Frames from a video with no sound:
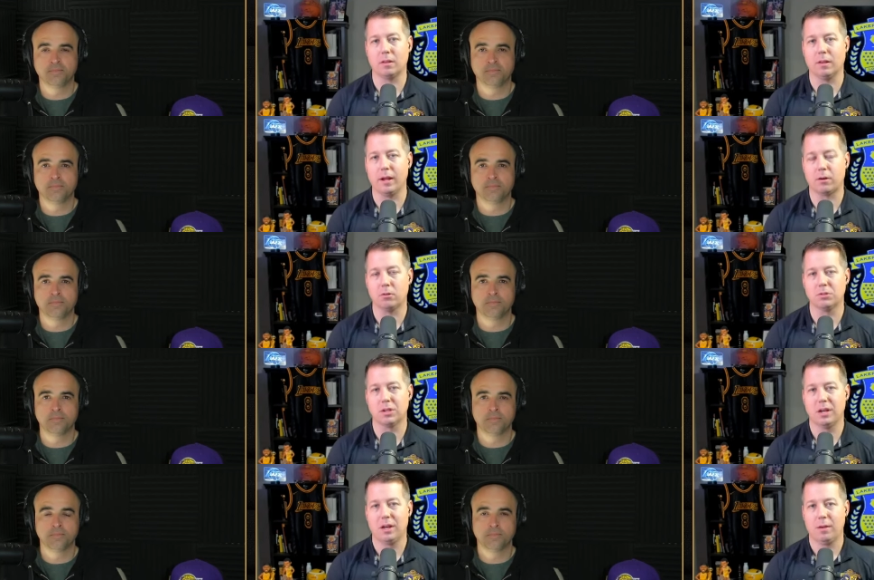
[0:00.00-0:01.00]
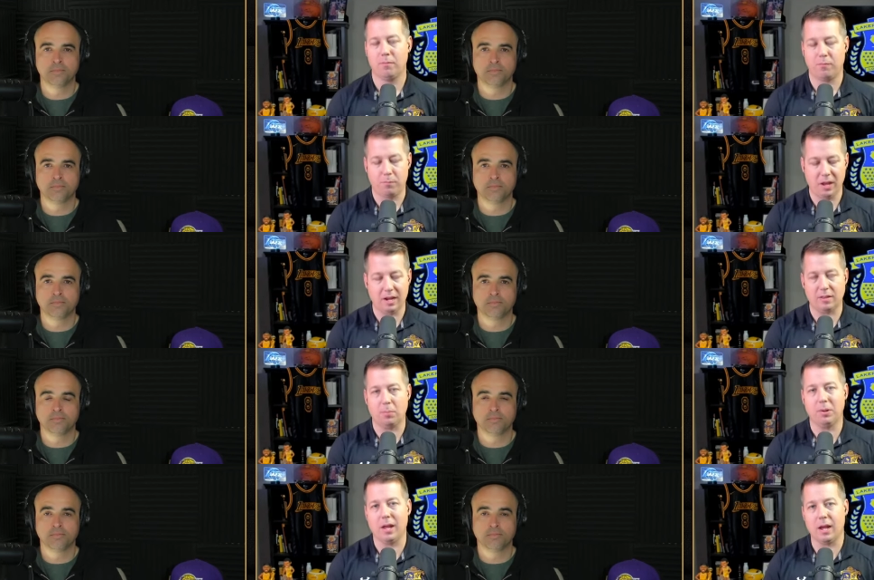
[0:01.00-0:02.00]
Speaker 1: the Lakers being in the
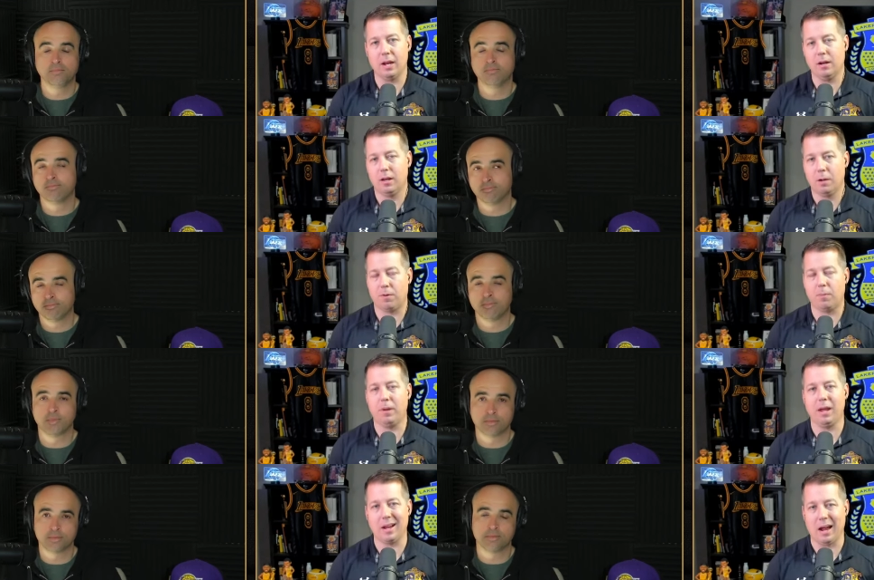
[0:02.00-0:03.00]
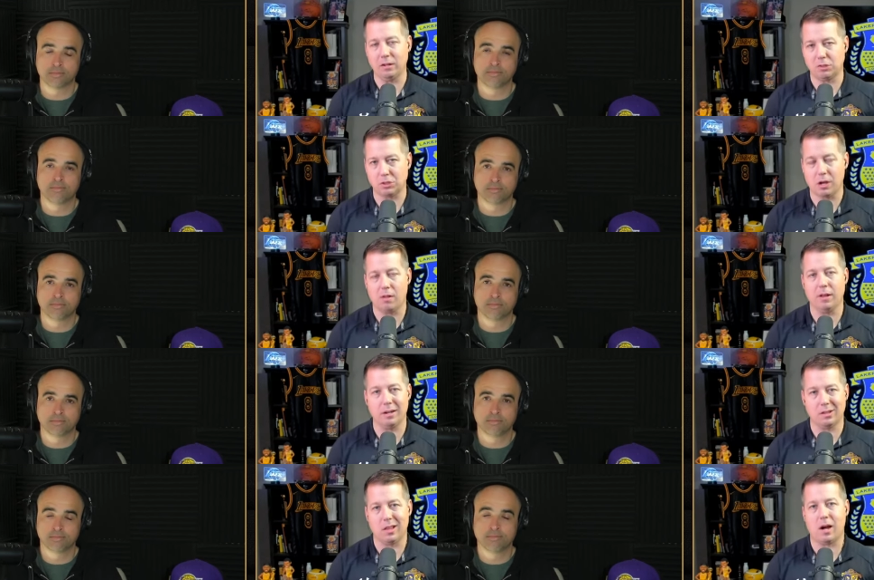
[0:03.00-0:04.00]
play in from being a
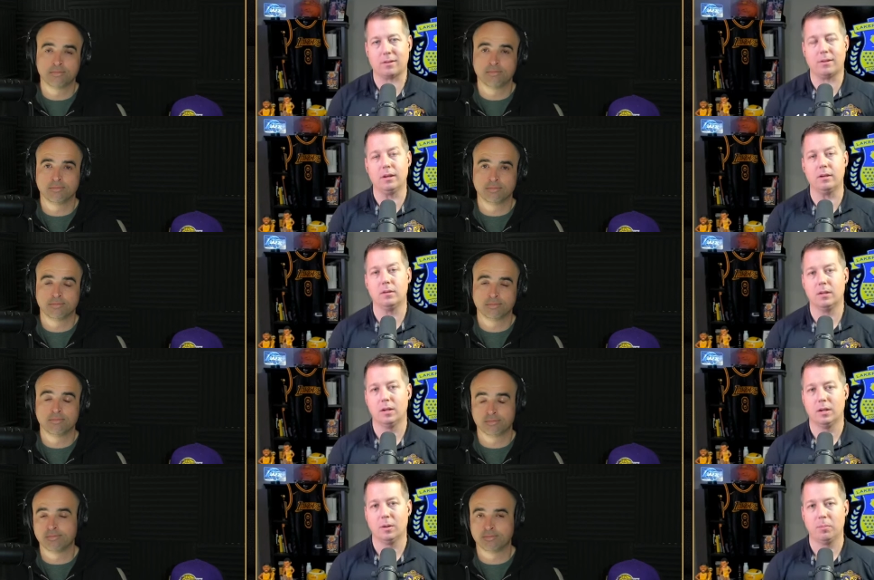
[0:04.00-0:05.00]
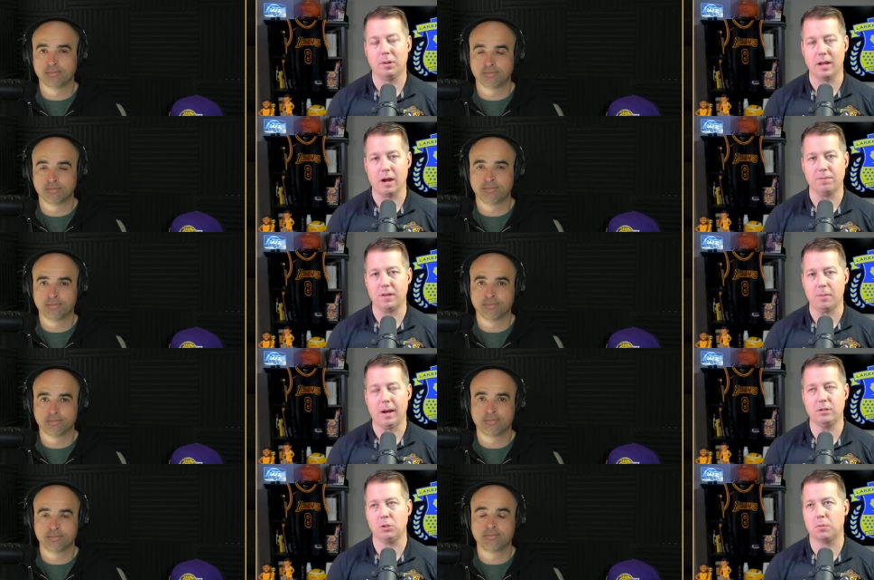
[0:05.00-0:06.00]
solid, locked in playoff team.
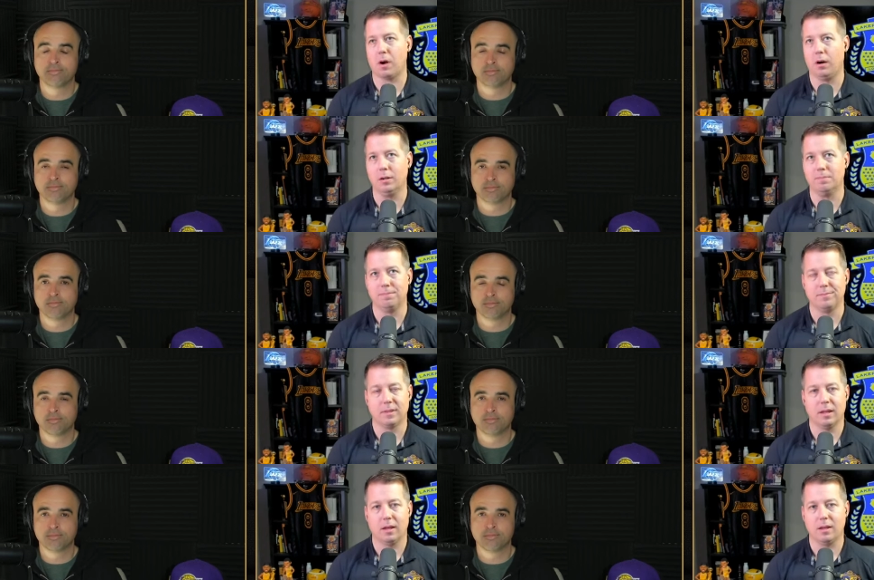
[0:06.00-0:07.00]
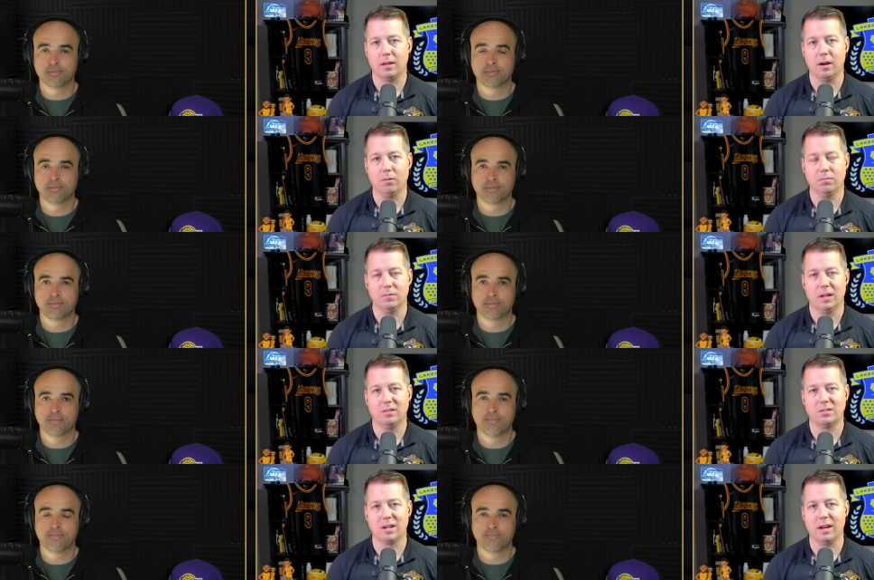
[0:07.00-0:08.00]
Had you gone, you know,
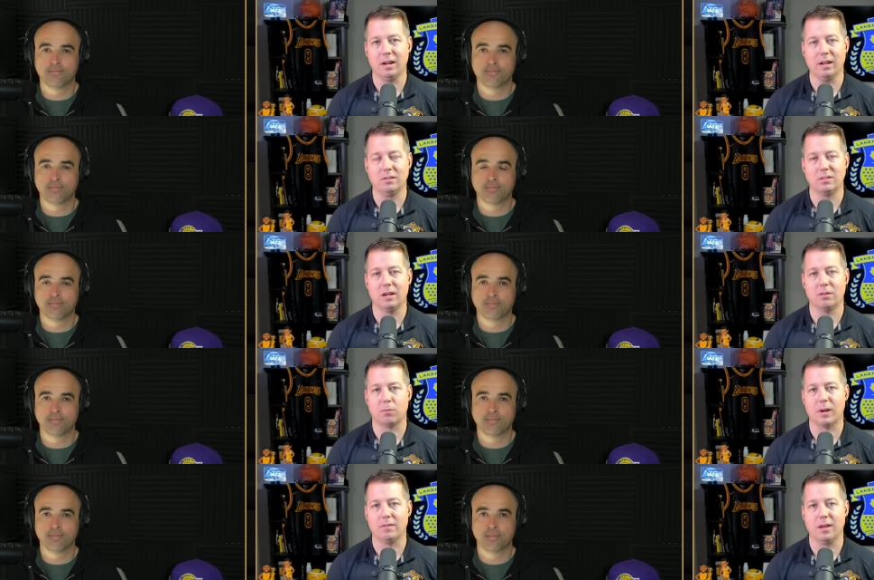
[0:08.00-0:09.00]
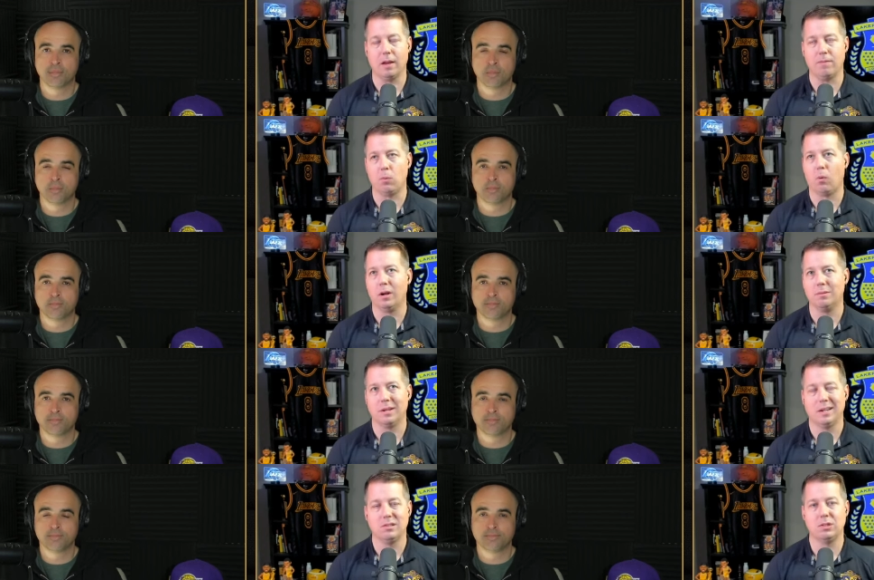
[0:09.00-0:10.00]
instead of instead of three and ten, if you won
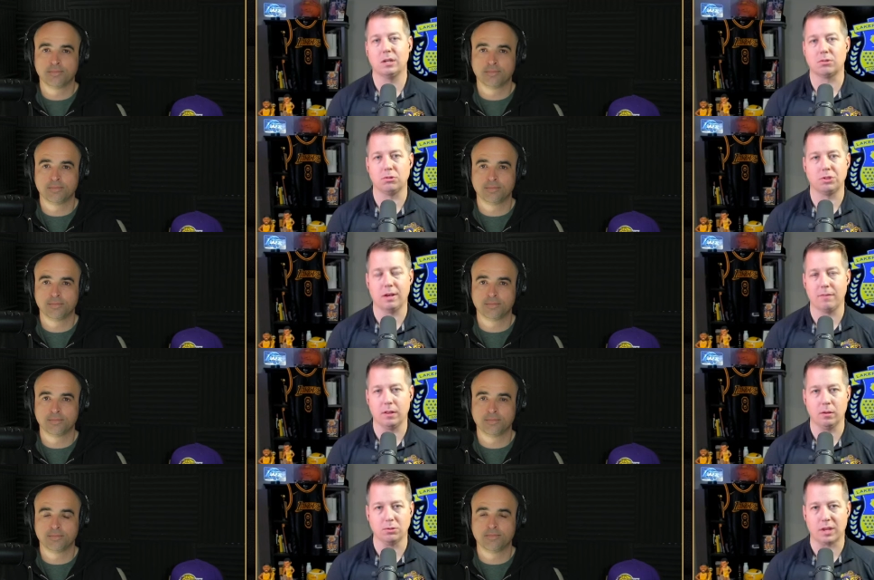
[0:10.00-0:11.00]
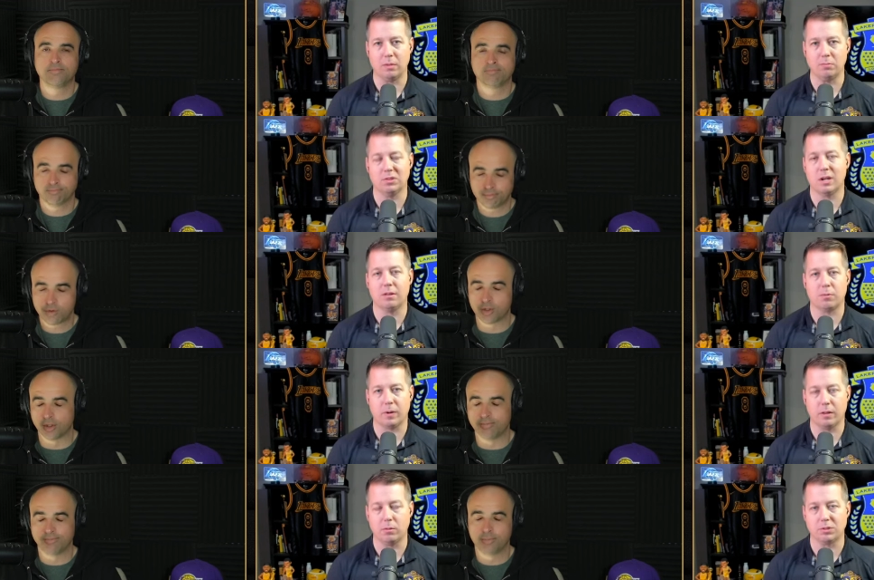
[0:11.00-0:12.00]
six or seven of those games instead of sure,
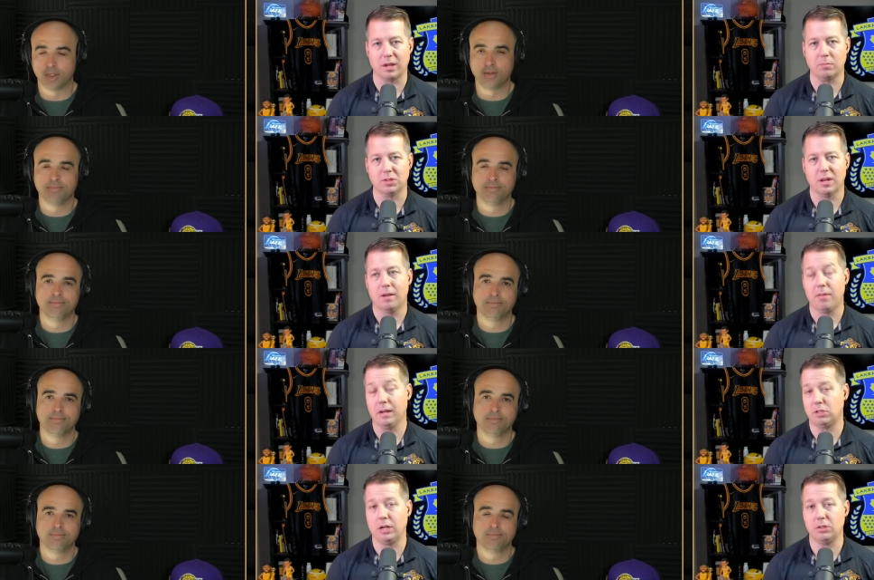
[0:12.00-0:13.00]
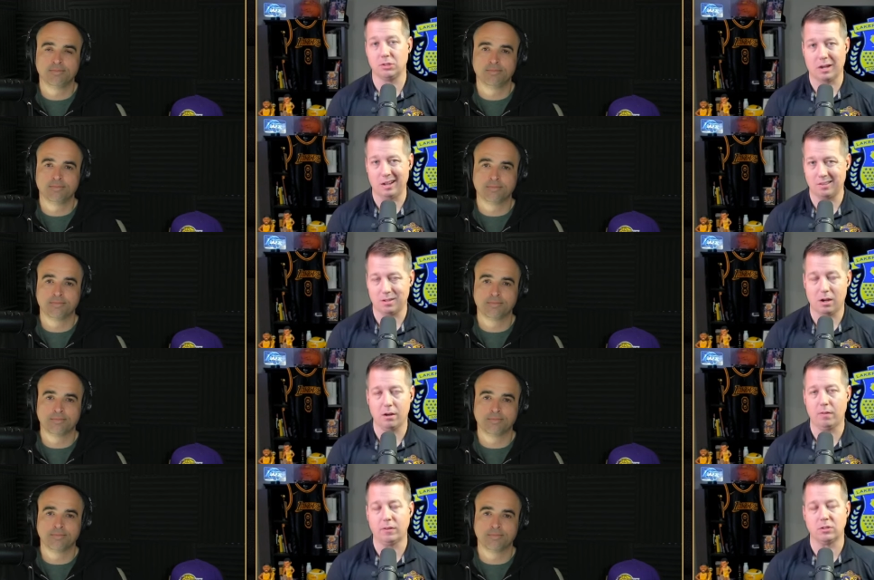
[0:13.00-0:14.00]
three of those sure. games, that changes a
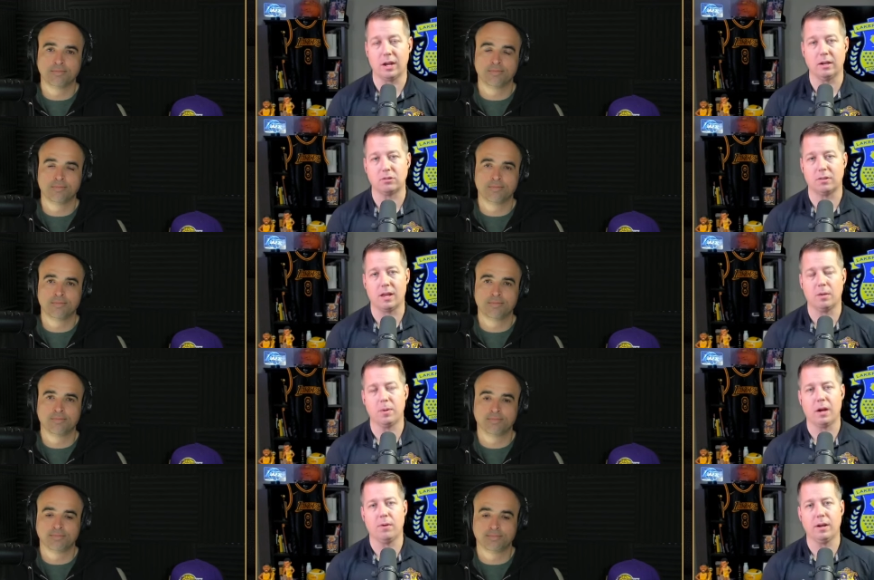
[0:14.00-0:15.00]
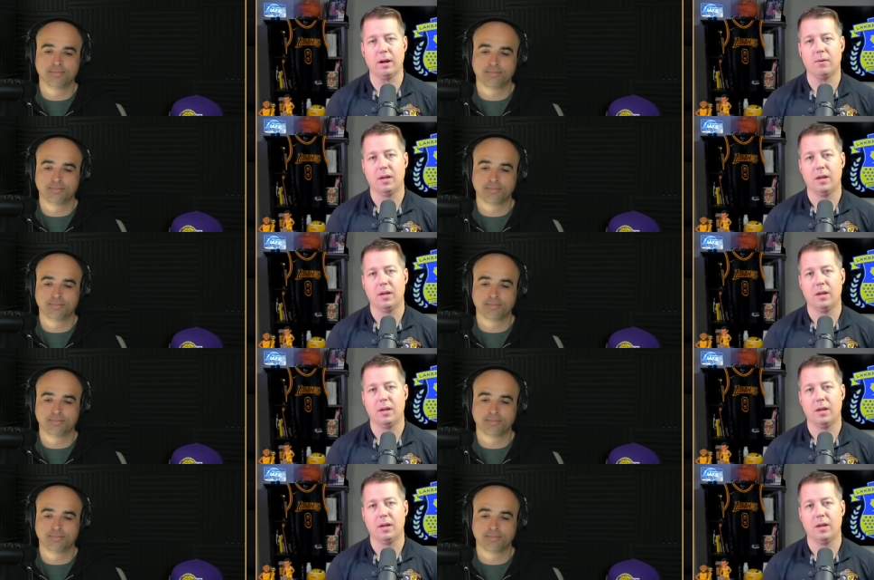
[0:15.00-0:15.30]
ton in the standings in the NBA right now.